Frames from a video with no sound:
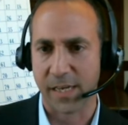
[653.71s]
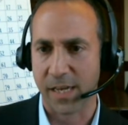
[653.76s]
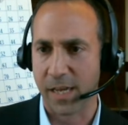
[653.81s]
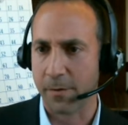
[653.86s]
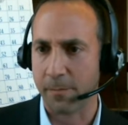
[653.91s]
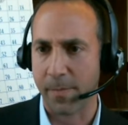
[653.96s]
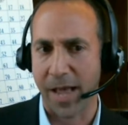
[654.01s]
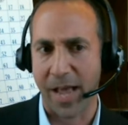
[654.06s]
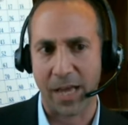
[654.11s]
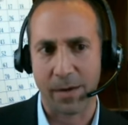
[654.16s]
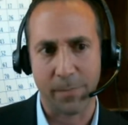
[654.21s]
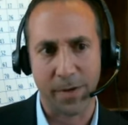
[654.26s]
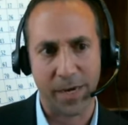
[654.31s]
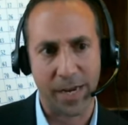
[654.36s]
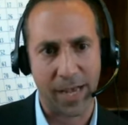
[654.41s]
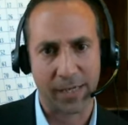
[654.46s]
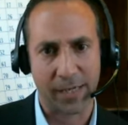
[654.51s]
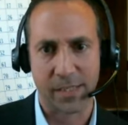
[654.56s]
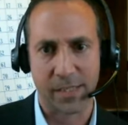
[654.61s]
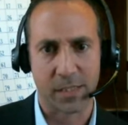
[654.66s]
I gave them admin
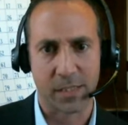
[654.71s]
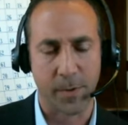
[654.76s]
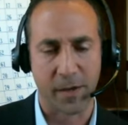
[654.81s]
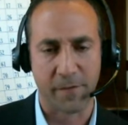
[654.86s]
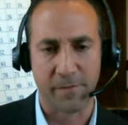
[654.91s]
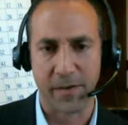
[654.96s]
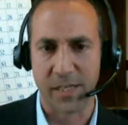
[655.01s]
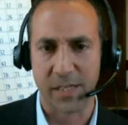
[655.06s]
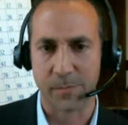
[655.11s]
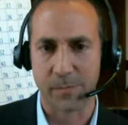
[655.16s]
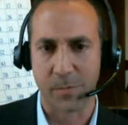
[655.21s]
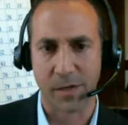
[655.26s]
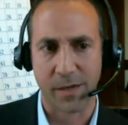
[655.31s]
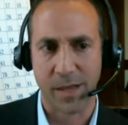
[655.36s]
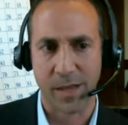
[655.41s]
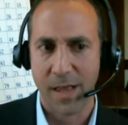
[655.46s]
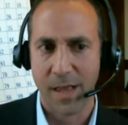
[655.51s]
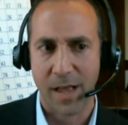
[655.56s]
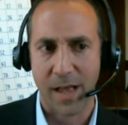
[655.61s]
access to my Facebook.